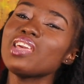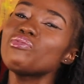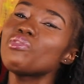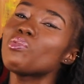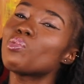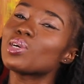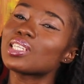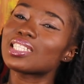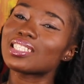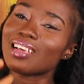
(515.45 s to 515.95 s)
If it
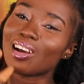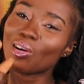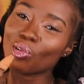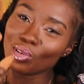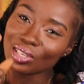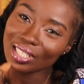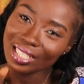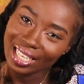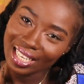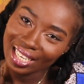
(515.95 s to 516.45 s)
was
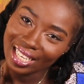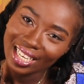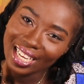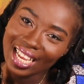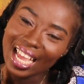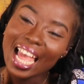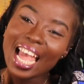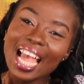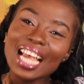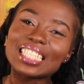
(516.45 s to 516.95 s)
Sarkodie
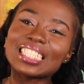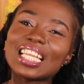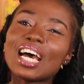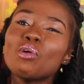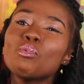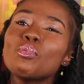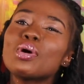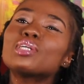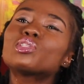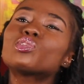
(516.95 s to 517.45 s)

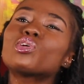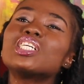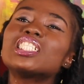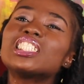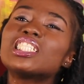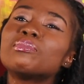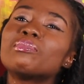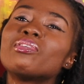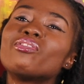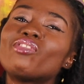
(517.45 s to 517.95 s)
that went on
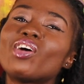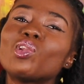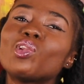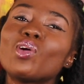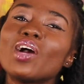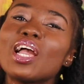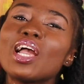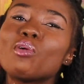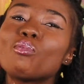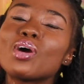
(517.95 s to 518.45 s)
Jimmy
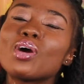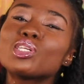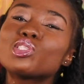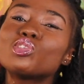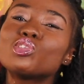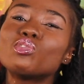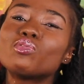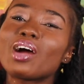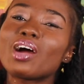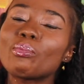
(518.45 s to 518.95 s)
Fallon and went
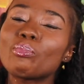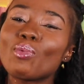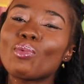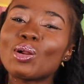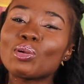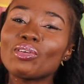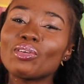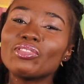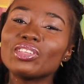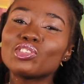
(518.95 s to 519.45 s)
to rap
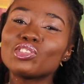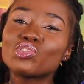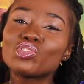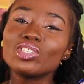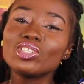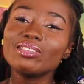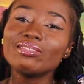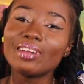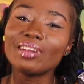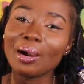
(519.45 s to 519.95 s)
one of his
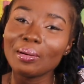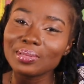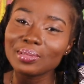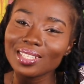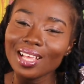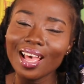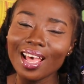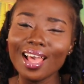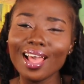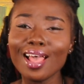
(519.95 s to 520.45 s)
G raps,
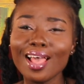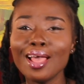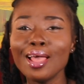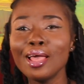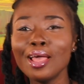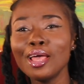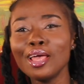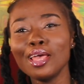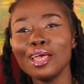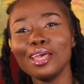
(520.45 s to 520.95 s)

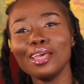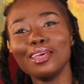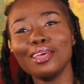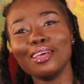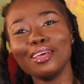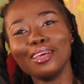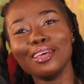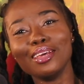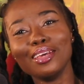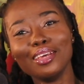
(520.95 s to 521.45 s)

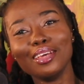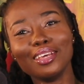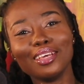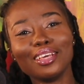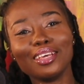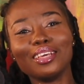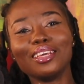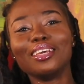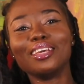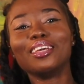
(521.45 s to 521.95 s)

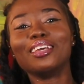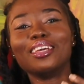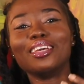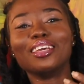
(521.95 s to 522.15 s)
hey,